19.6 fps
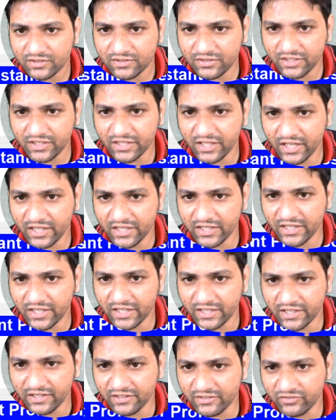Single
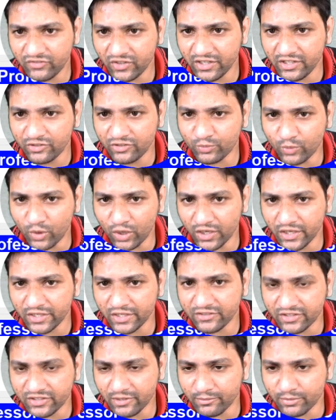inheritance, very small
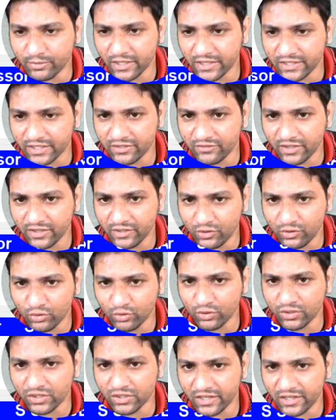example I given.
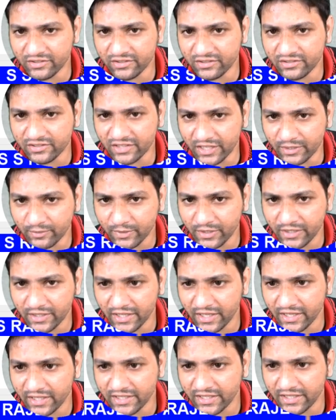Two classes, let me
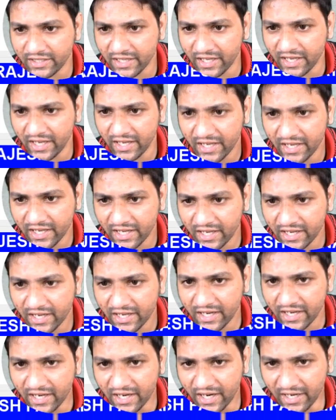take A
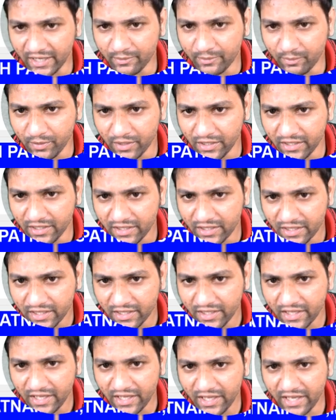and B.
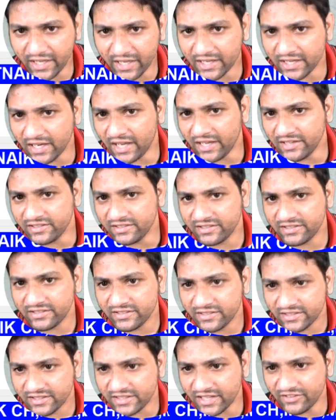A
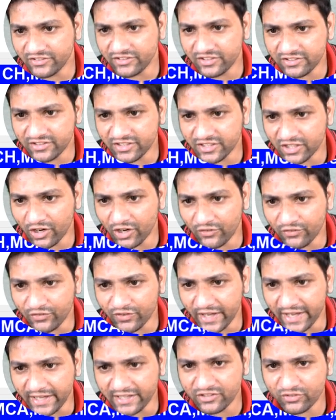class consisting
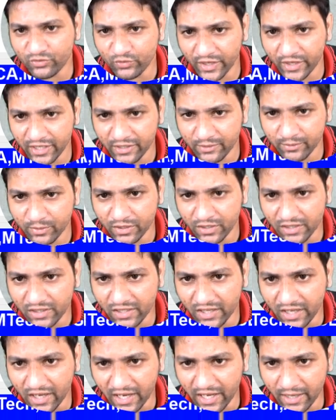of X variable.
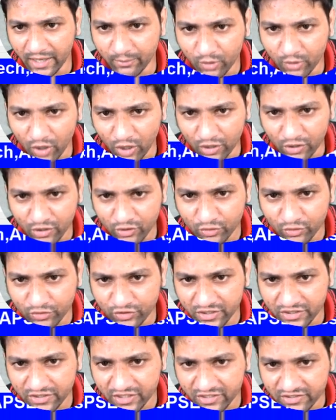I am not
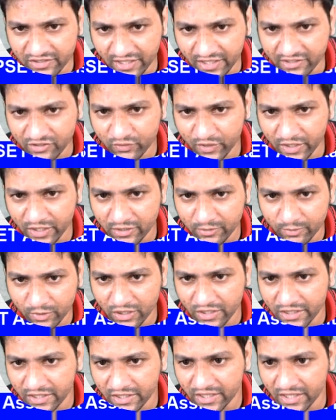using this X variable
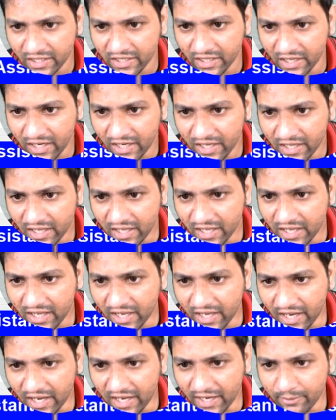here.
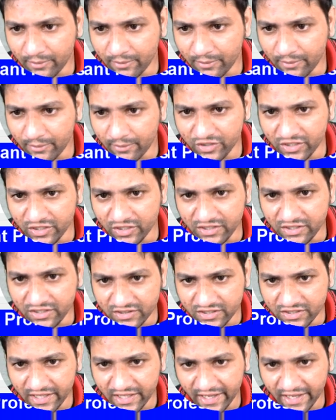I am using
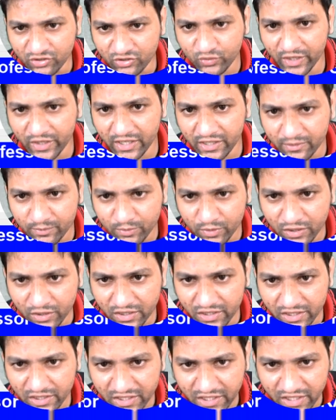the X
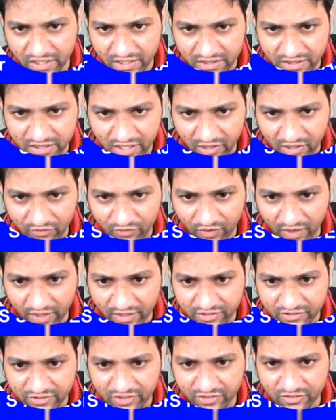variable in the
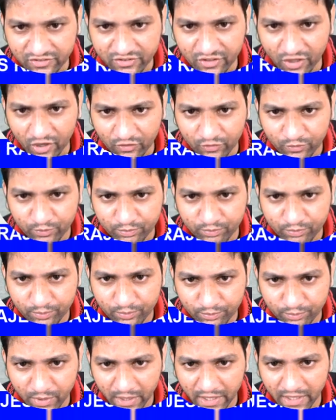functions of
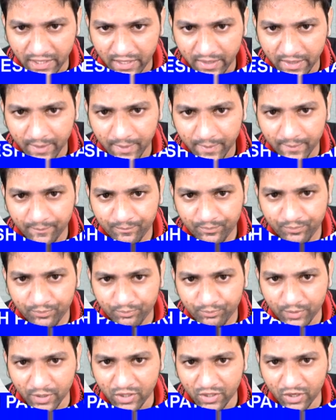B
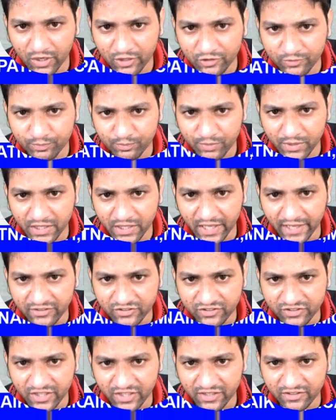because B
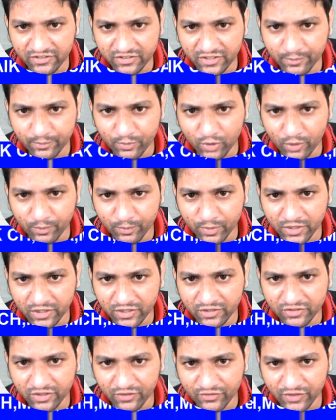extends the
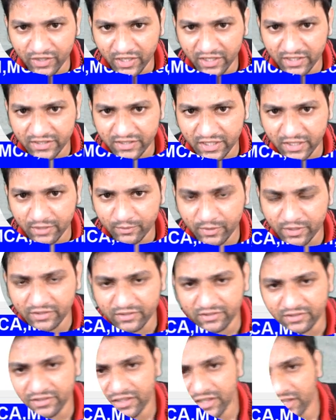properties of A. That
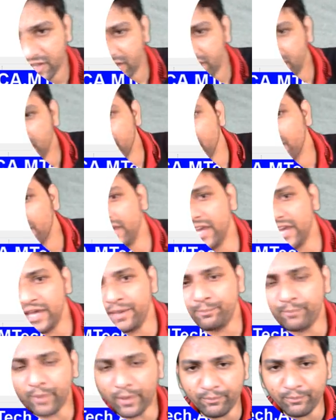means A
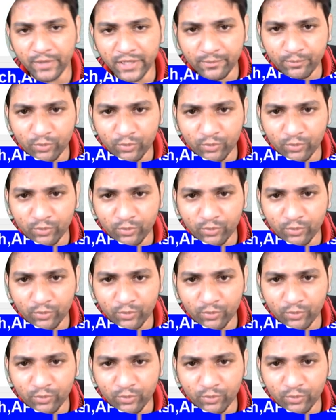public